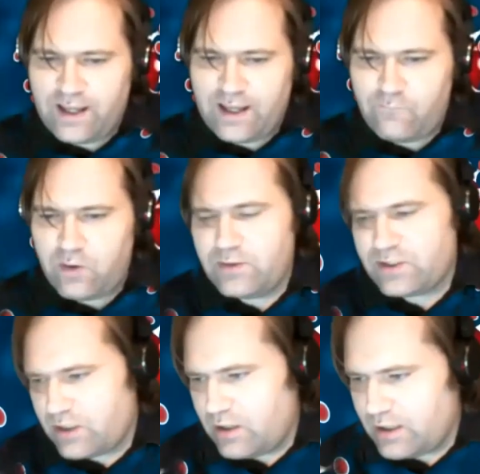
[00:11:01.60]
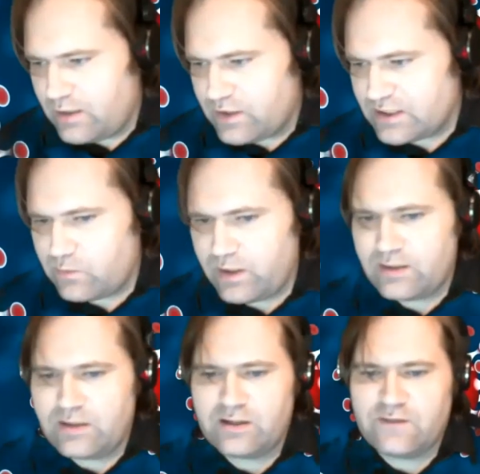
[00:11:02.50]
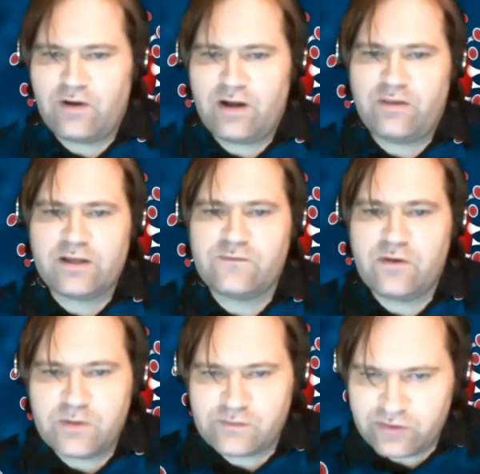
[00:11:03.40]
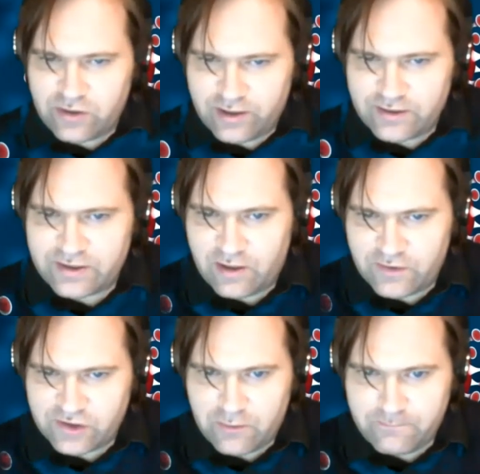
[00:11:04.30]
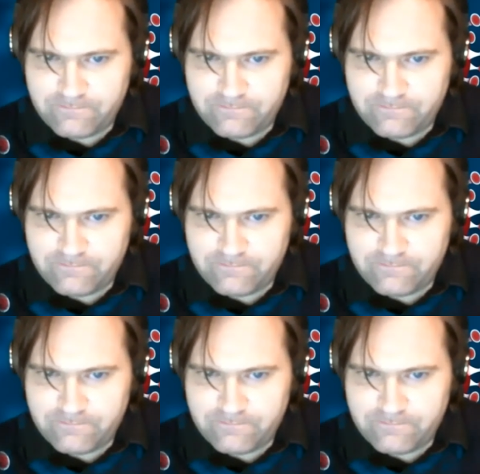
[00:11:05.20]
Health, published earlier this week. Dr. Varney, thanks very much for joining us on the show.